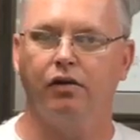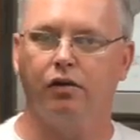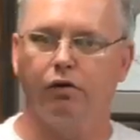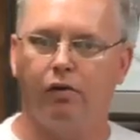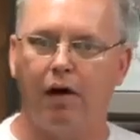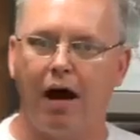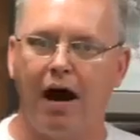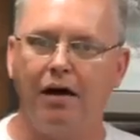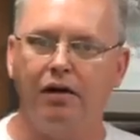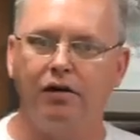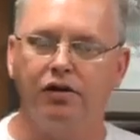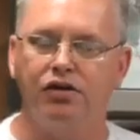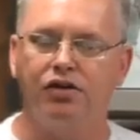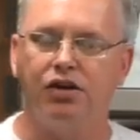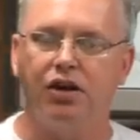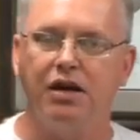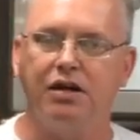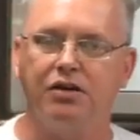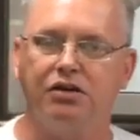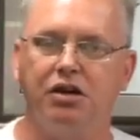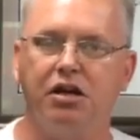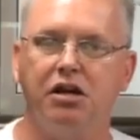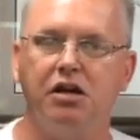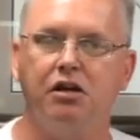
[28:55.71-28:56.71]
The writer
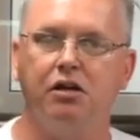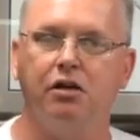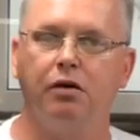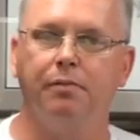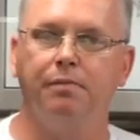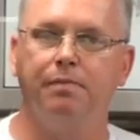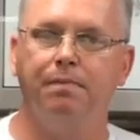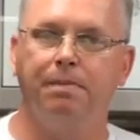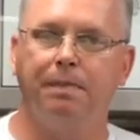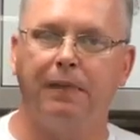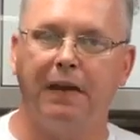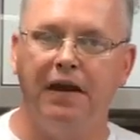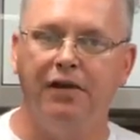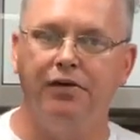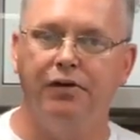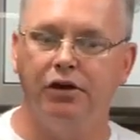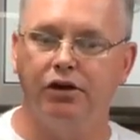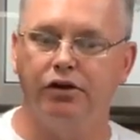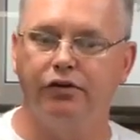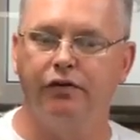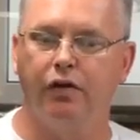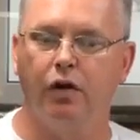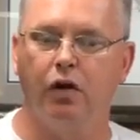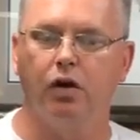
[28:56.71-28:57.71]
says here in
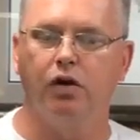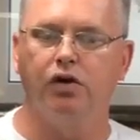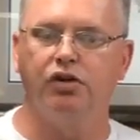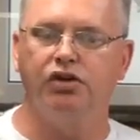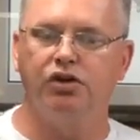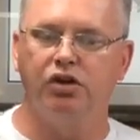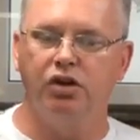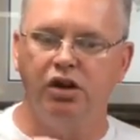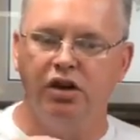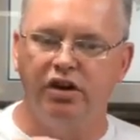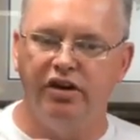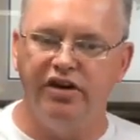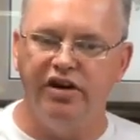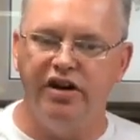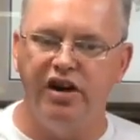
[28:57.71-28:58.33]
this verse,